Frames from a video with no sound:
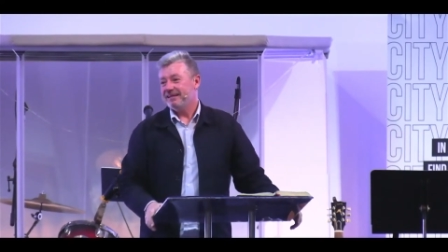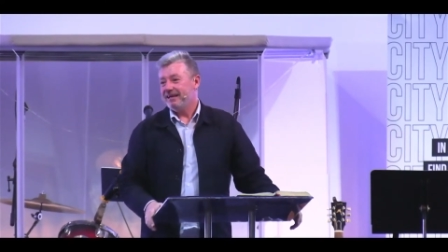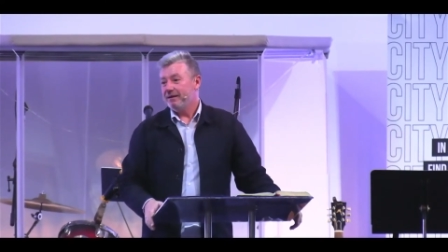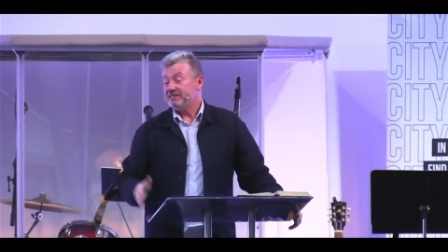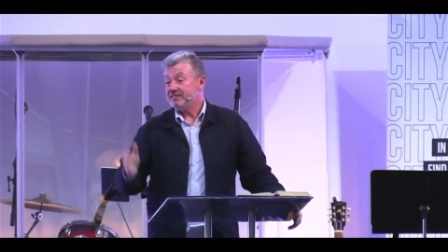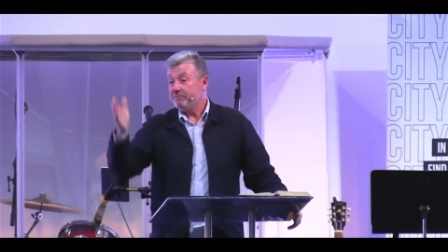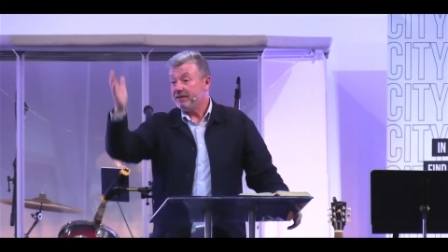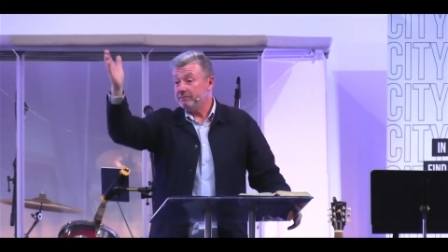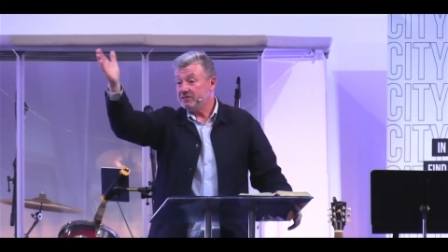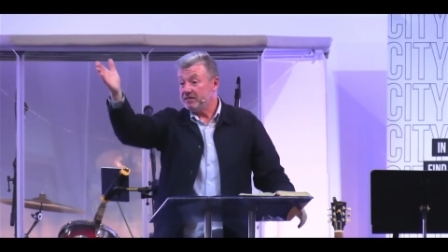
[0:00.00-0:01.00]
But
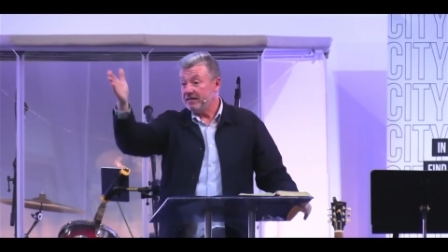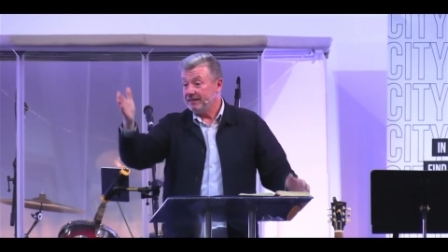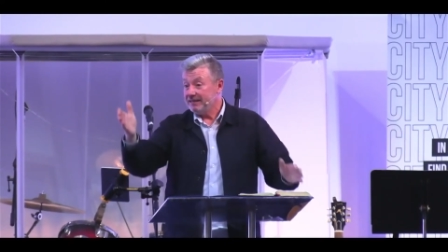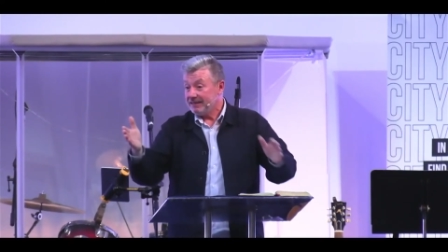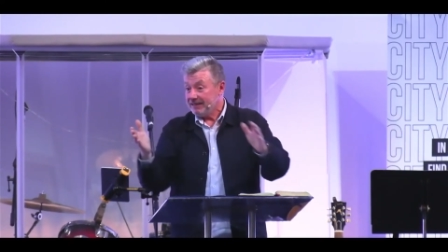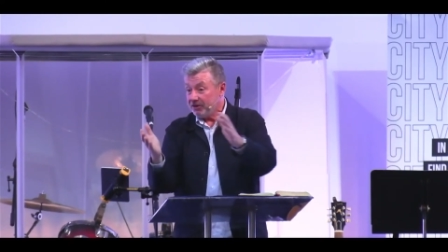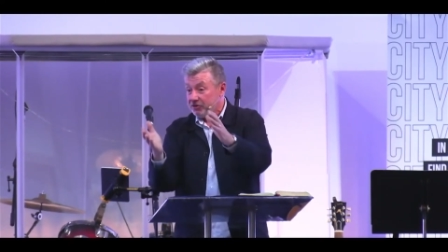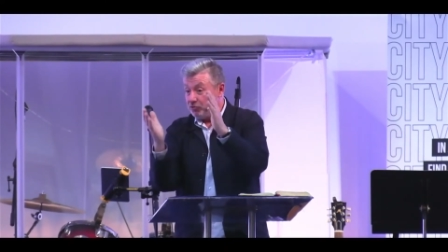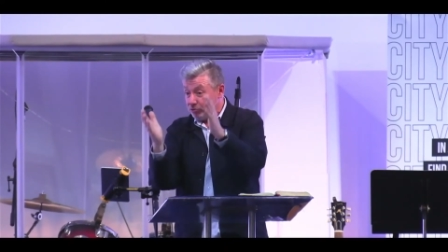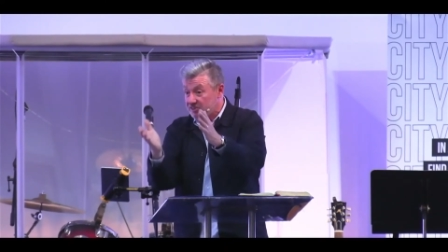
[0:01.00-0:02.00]
sometimes they,
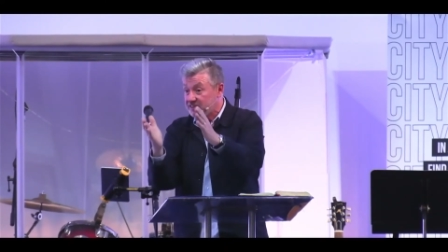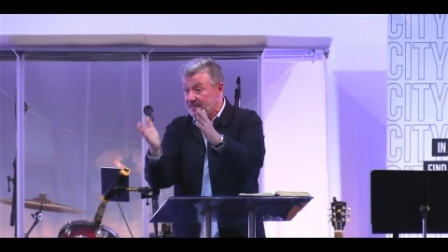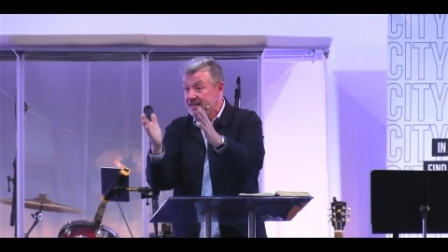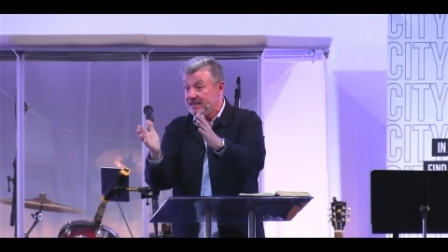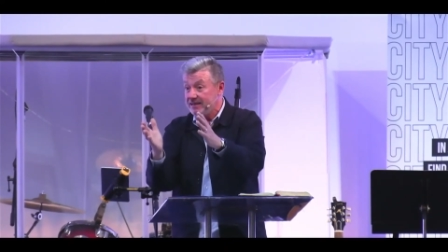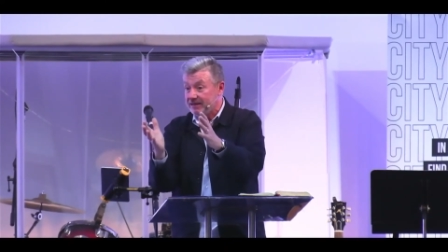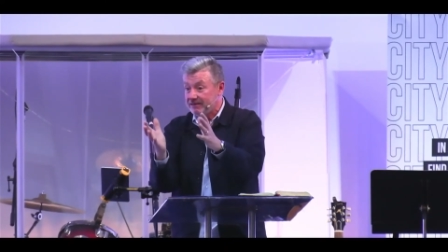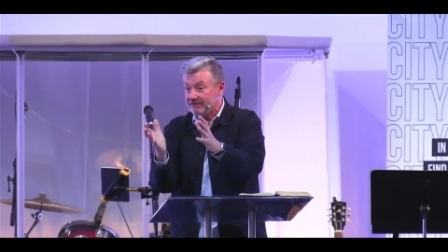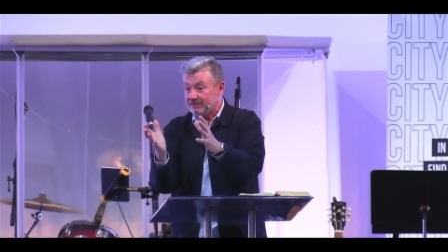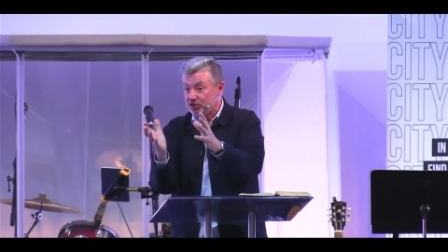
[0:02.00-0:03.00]
you see
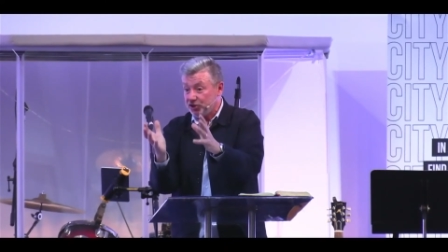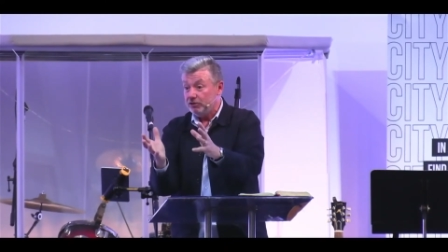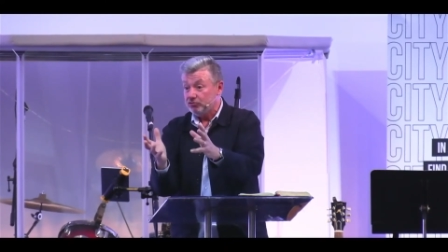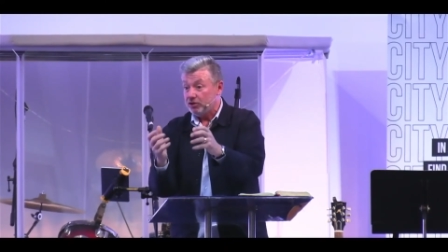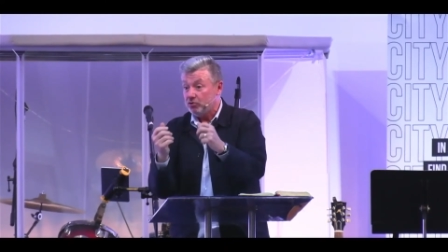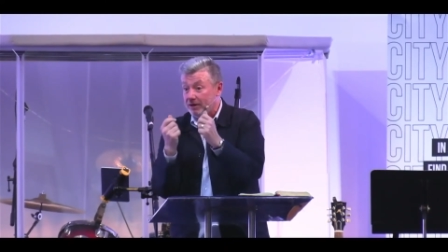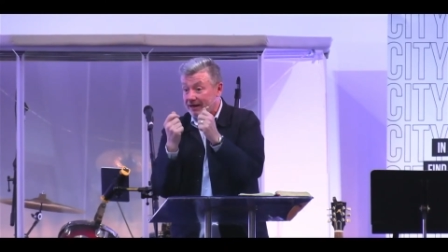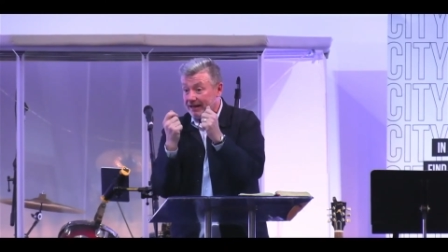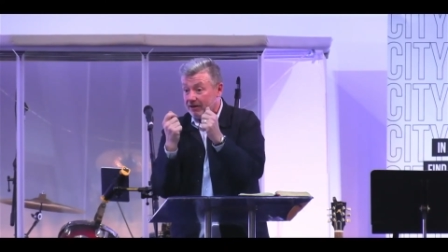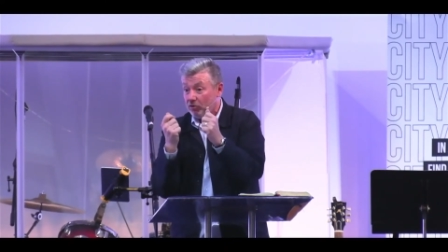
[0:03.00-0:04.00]
children who are
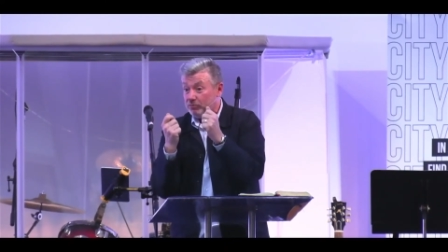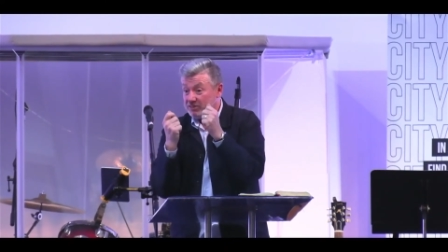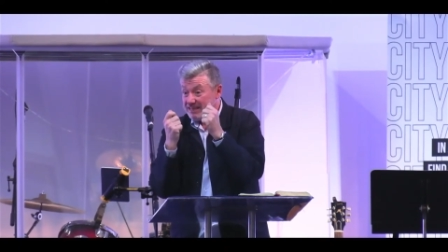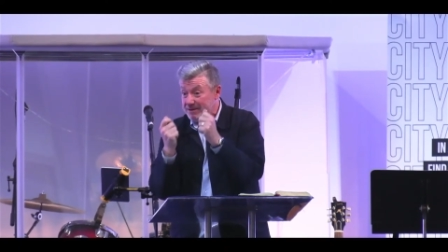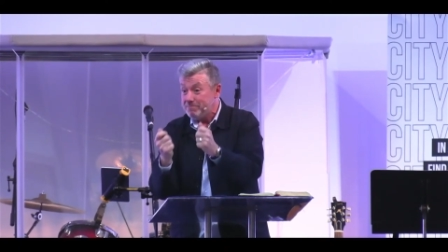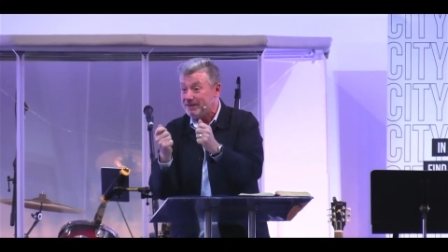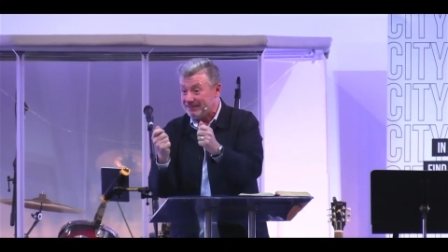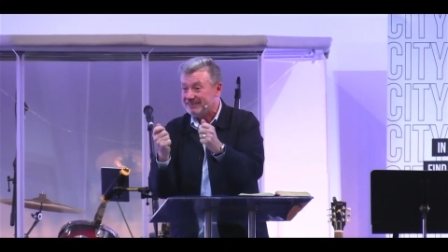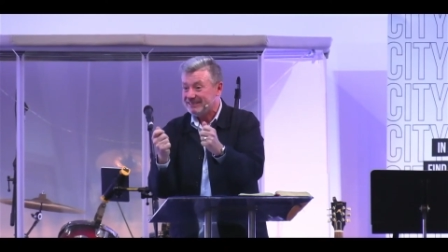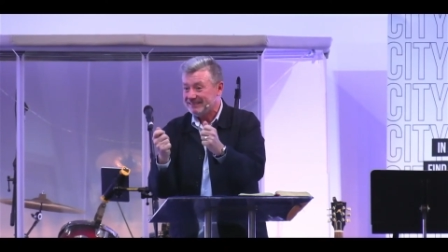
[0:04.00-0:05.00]
like almost the
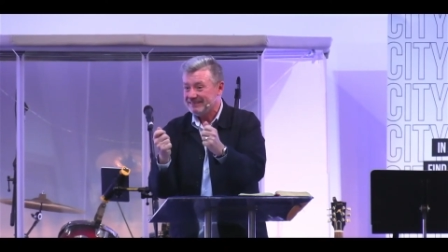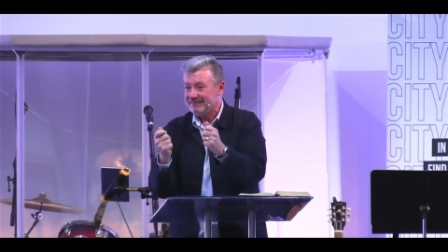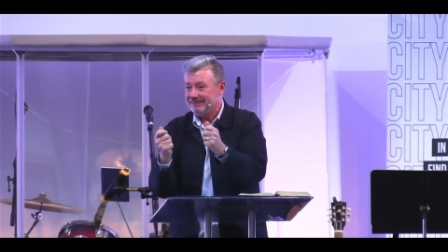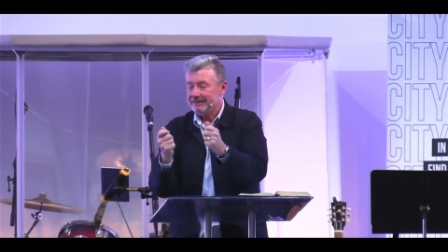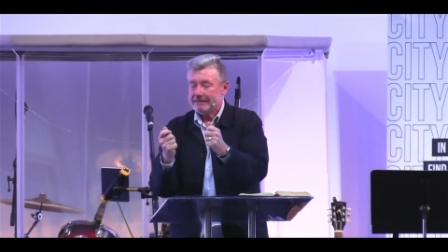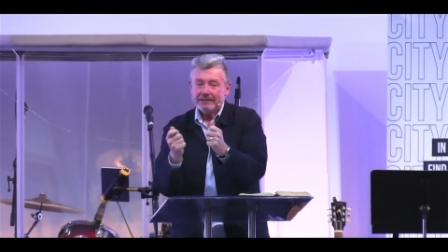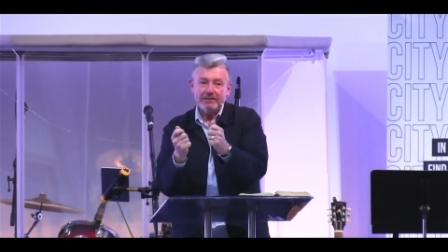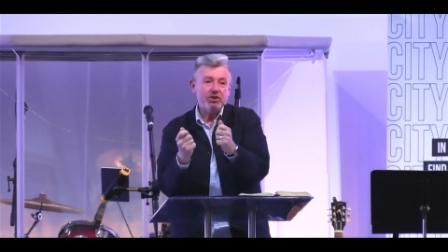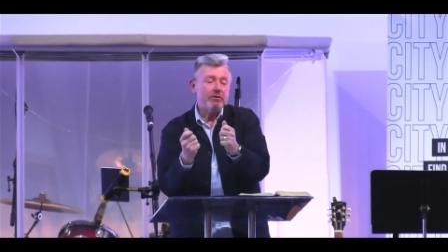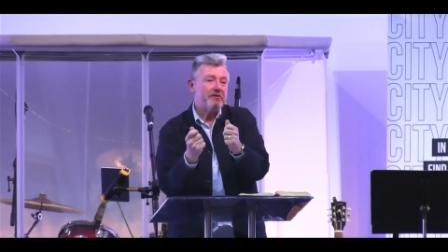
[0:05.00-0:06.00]
image. And
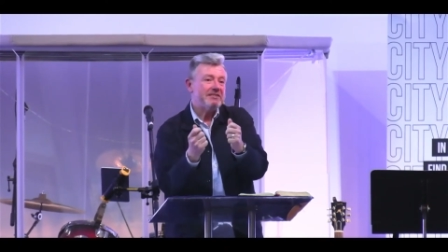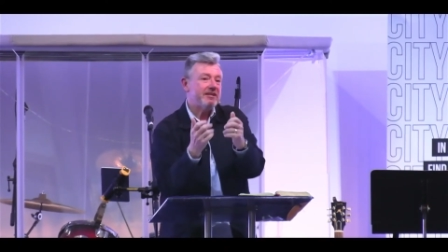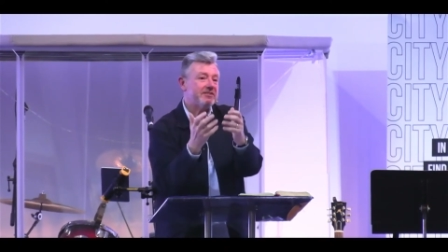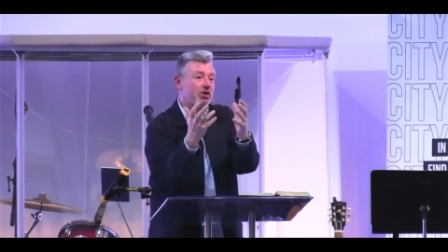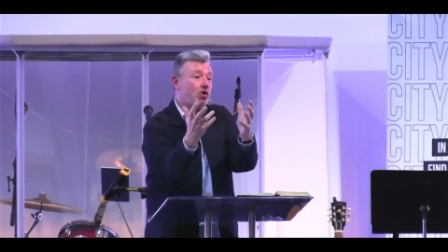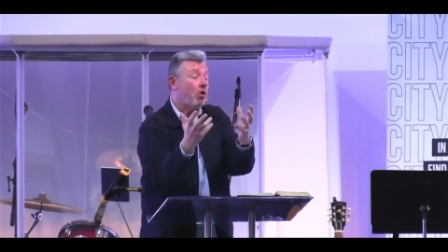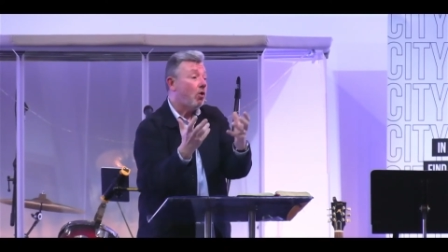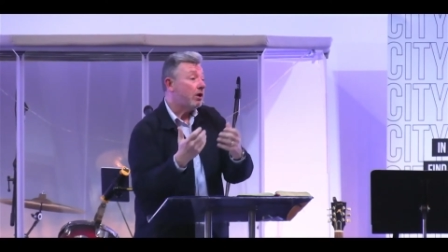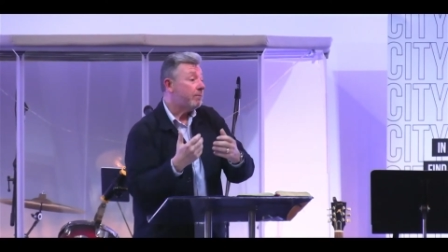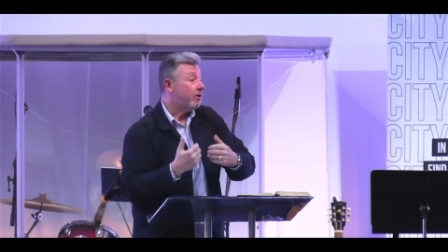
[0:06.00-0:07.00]
you know, friends, there's a
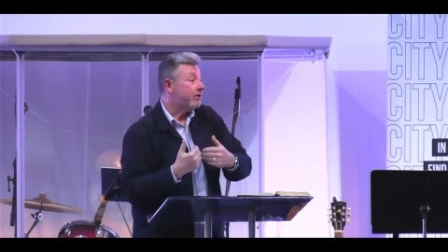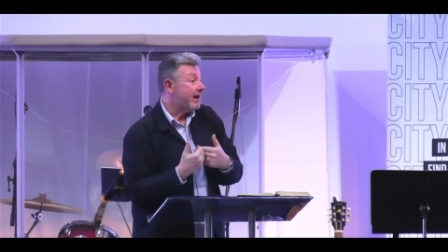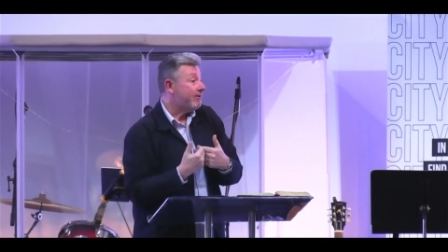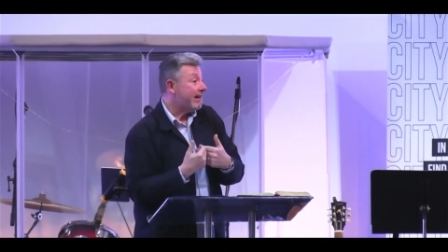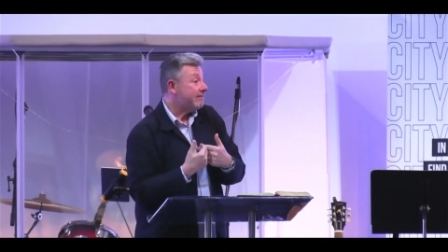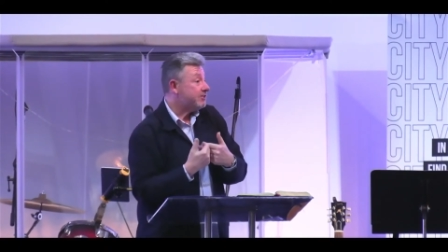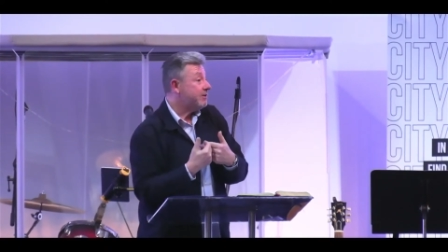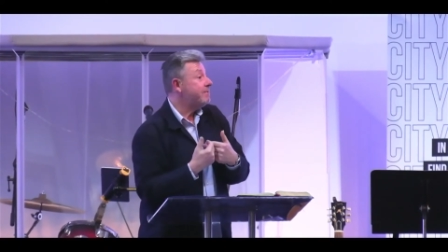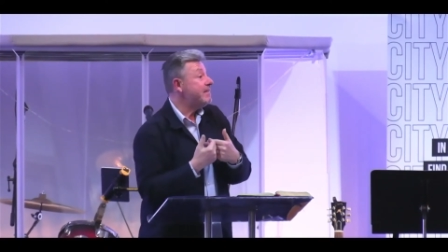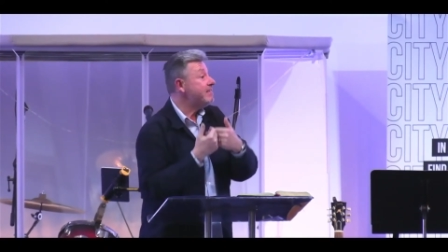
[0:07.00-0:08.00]
call upon our lives to
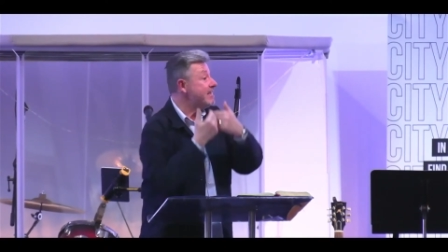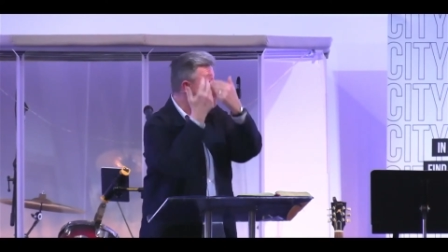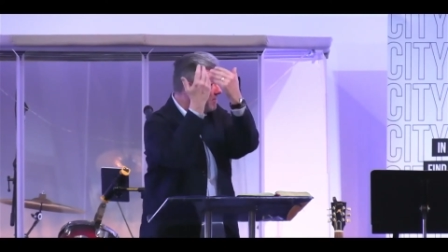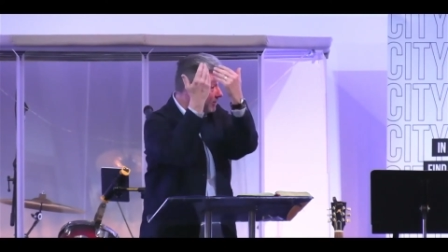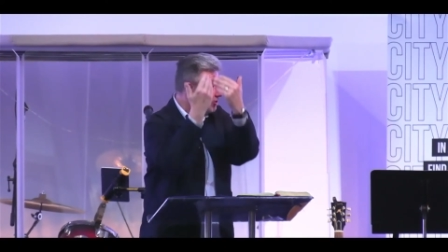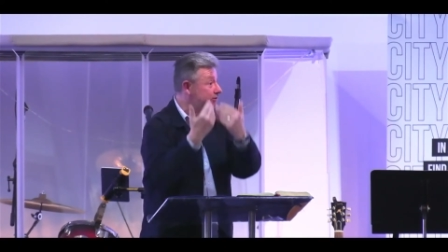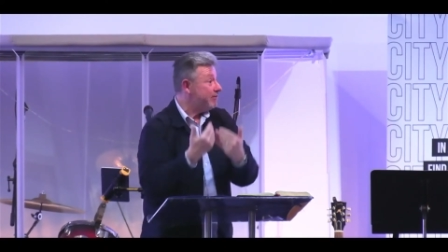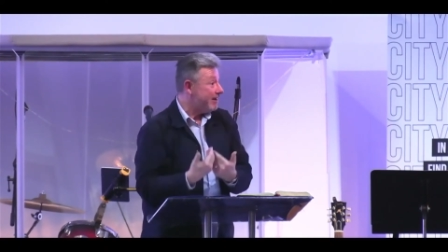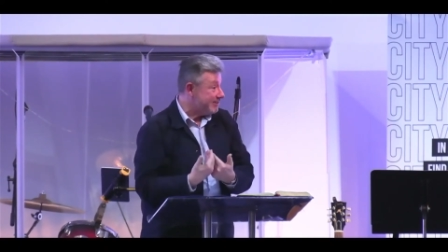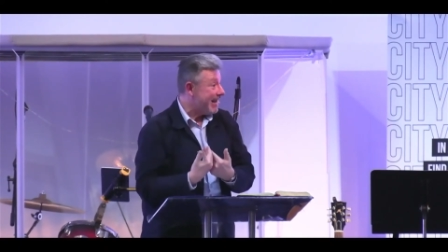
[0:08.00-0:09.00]
be the image of
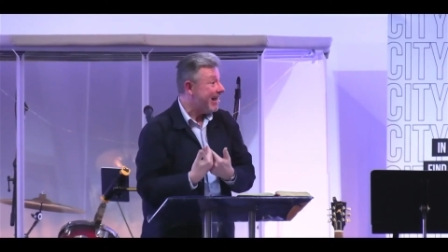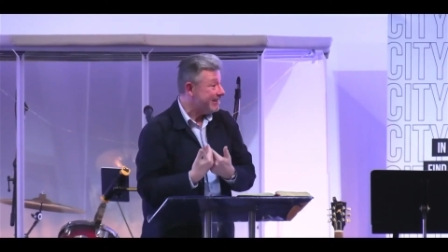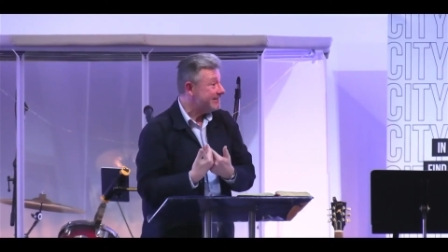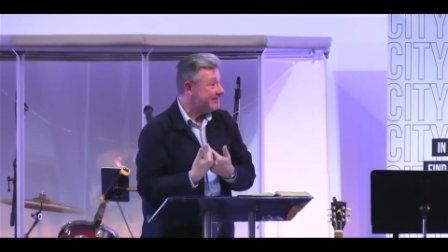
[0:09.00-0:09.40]
our dad,